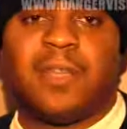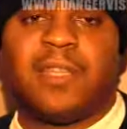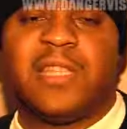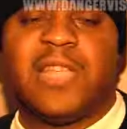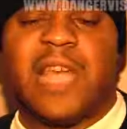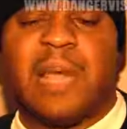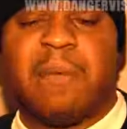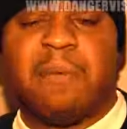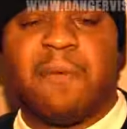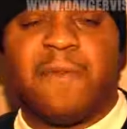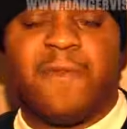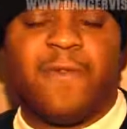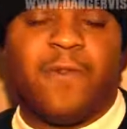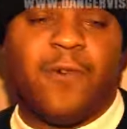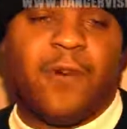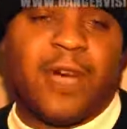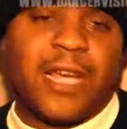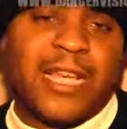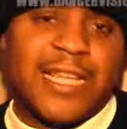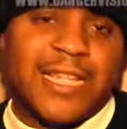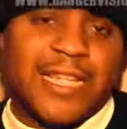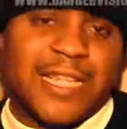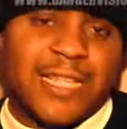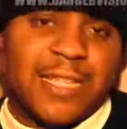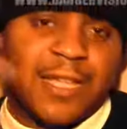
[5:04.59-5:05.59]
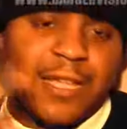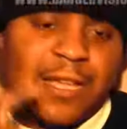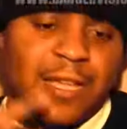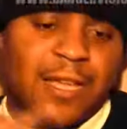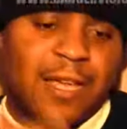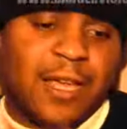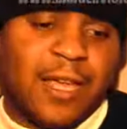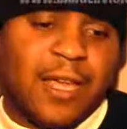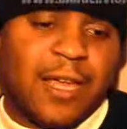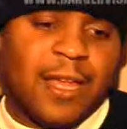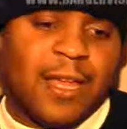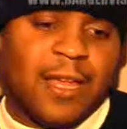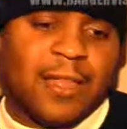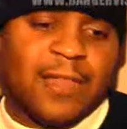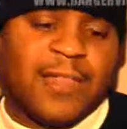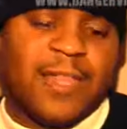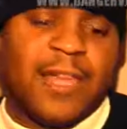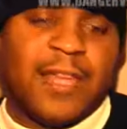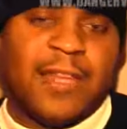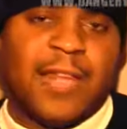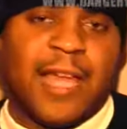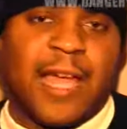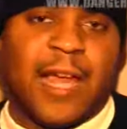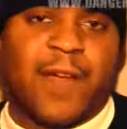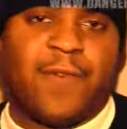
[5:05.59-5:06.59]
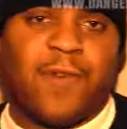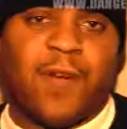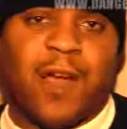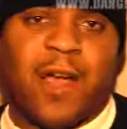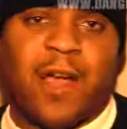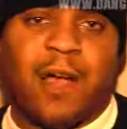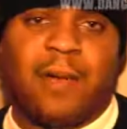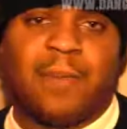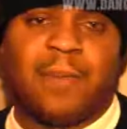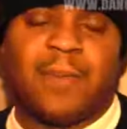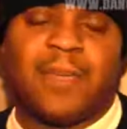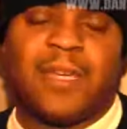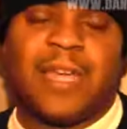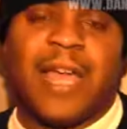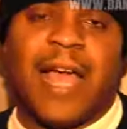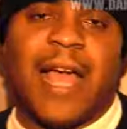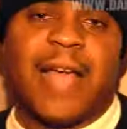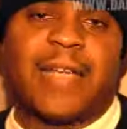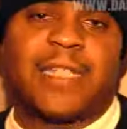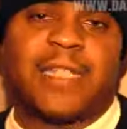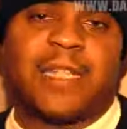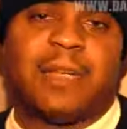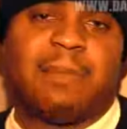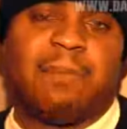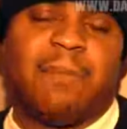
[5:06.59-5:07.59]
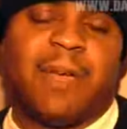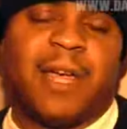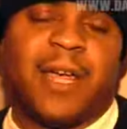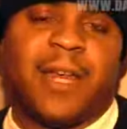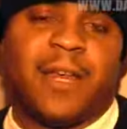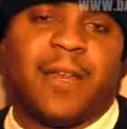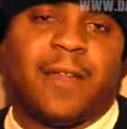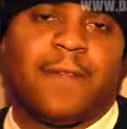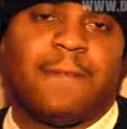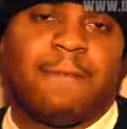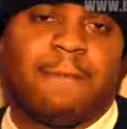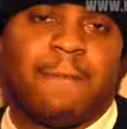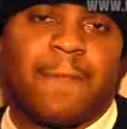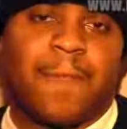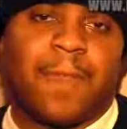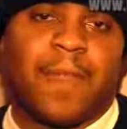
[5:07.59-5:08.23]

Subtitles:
The day before he did that crime, he actually made